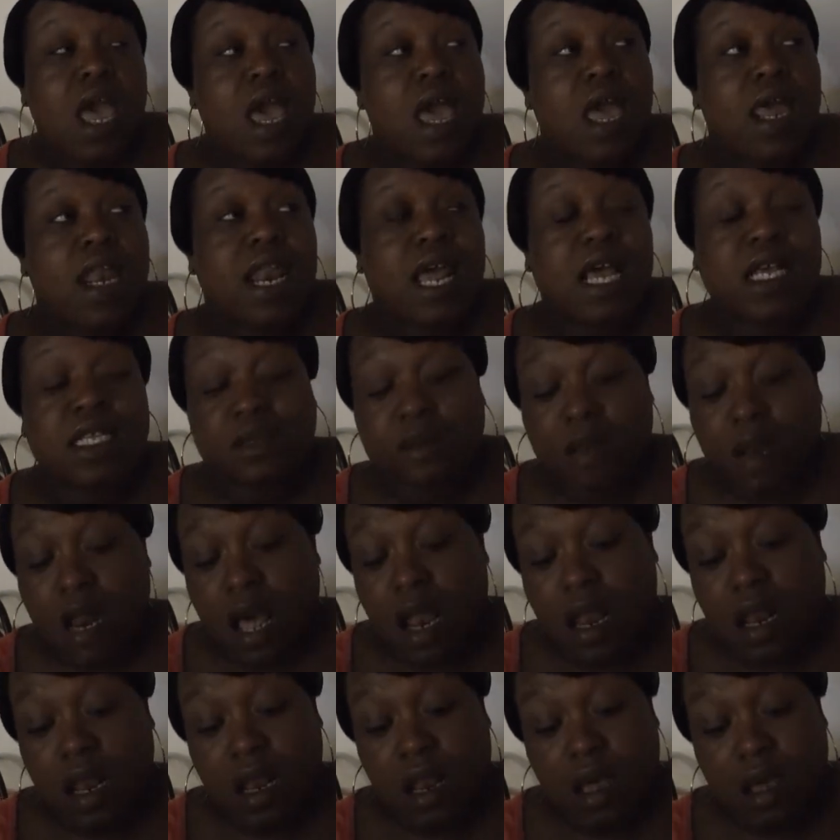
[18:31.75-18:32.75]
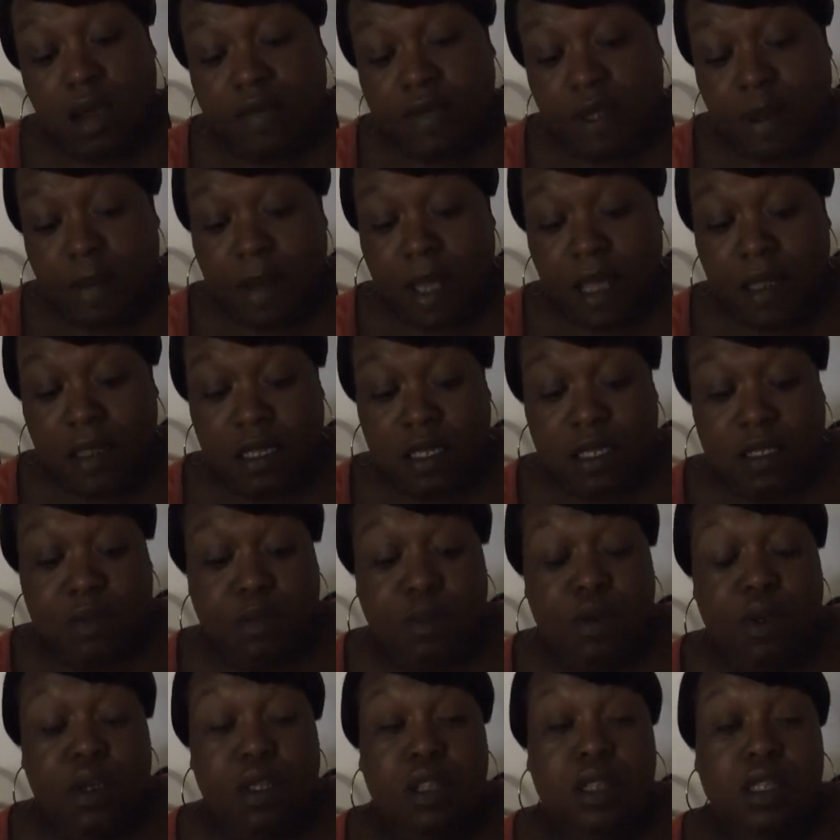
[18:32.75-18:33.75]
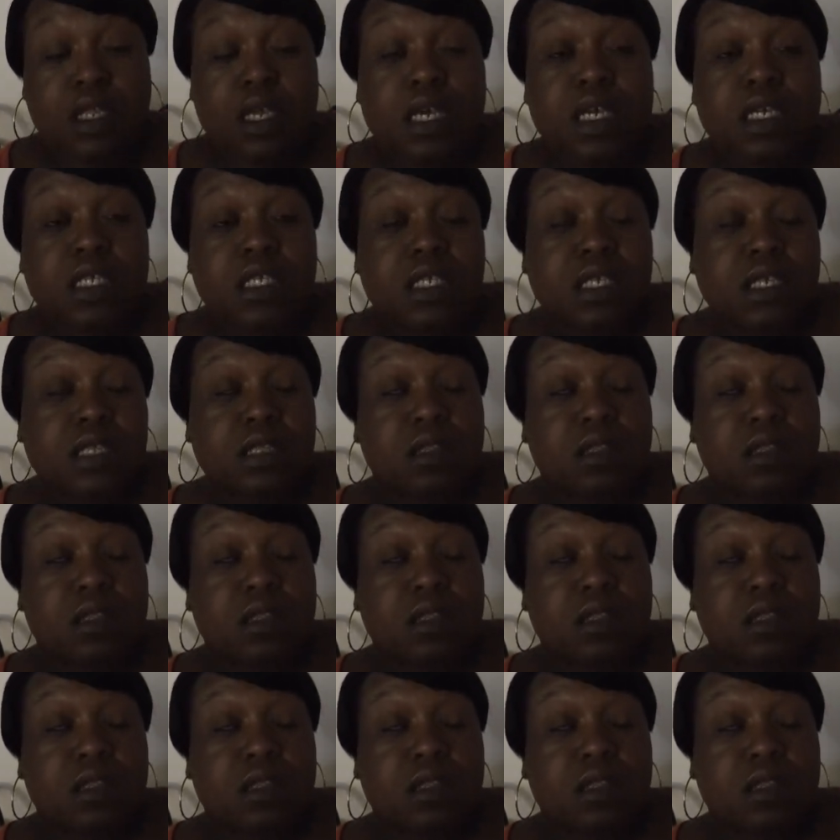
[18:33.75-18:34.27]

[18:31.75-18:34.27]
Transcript: And that's what I loved about this book. This